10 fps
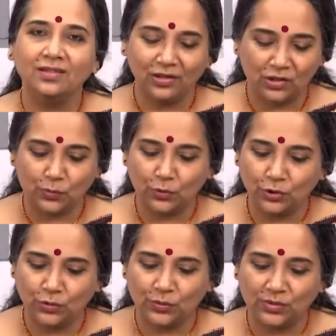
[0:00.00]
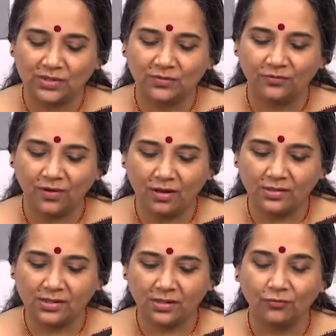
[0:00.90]
that is produced
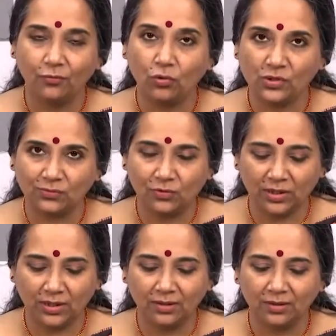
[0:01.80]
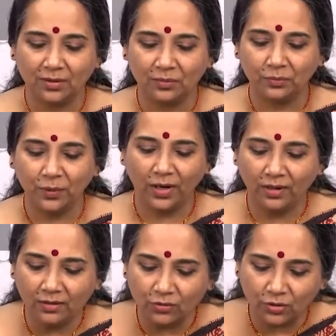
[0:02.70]
fast and forcefully
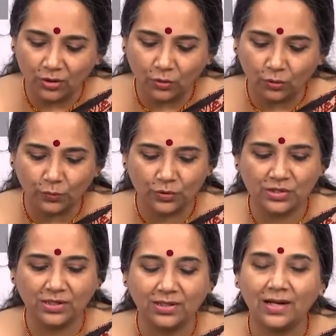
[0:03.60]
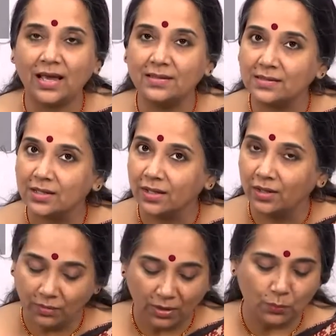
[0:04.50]
prior to the note projected as
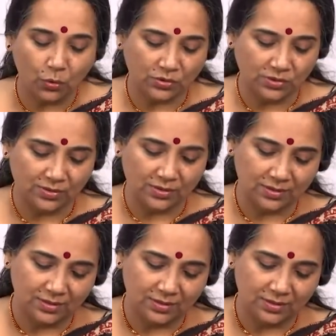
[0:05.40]
important.